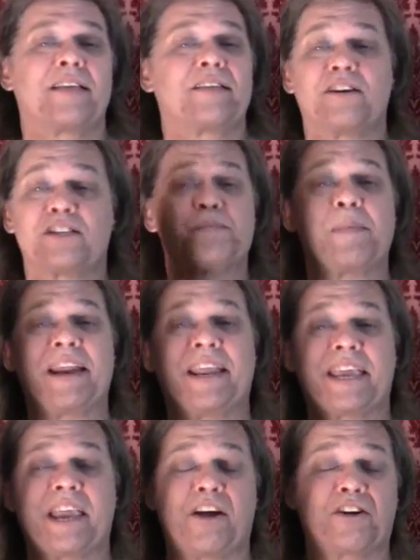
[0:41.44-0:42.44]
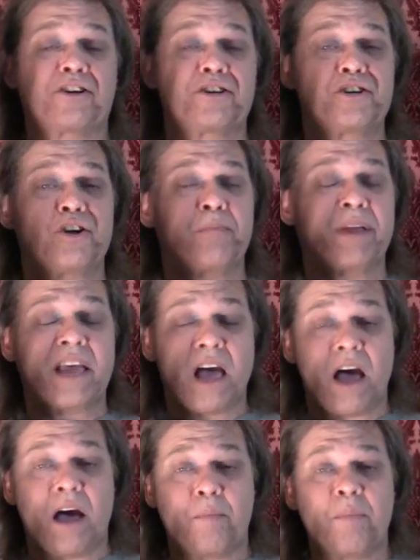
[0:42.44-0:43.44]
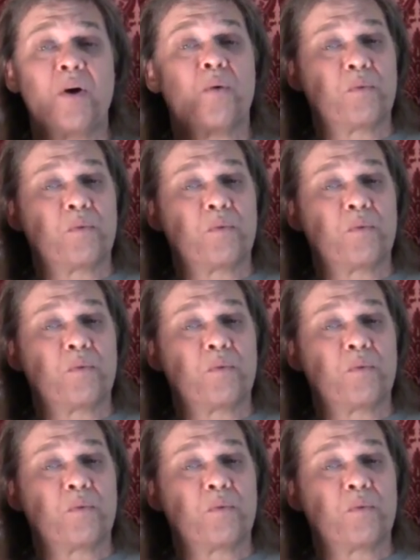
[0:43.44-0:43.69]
There's many characters you become